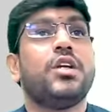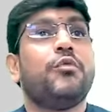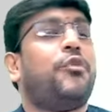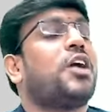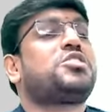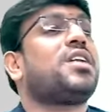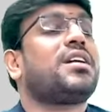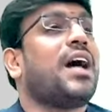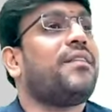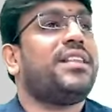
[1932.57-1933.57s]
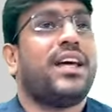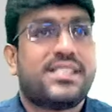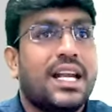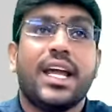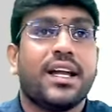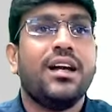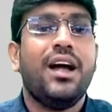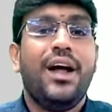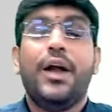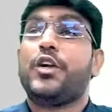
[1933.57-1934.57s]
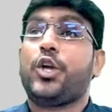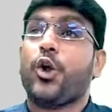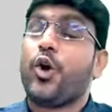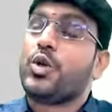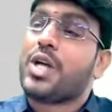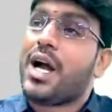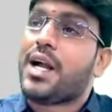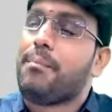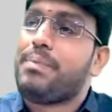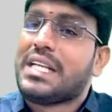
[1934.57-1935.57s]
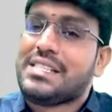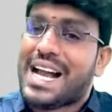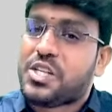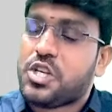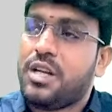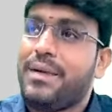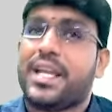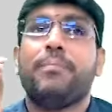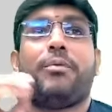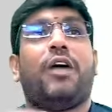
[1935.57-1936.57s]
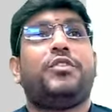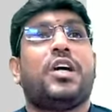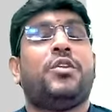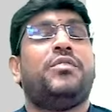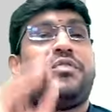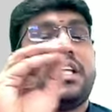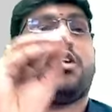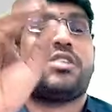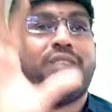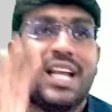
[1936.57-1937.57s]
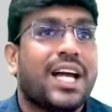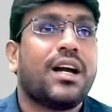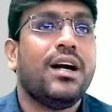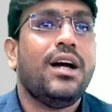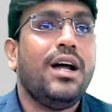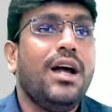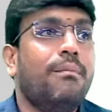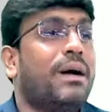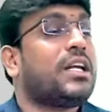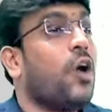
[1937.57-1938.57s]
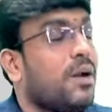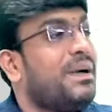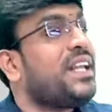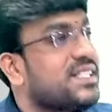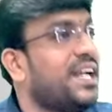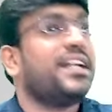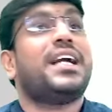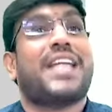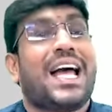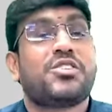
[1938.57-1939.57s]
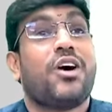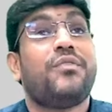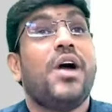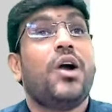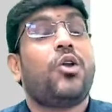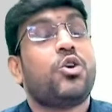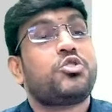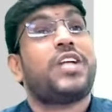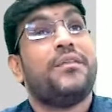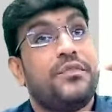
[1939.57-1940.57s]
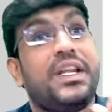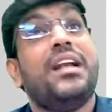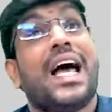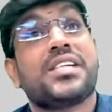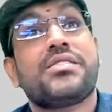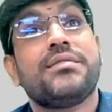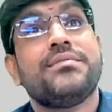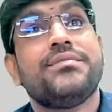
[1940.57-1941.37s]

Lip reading: Fortuner car when they are selling, Toyota company is actually making profit of only 50,000, 1 lakh. But government is getting a tax of close to 10-15 lakhs.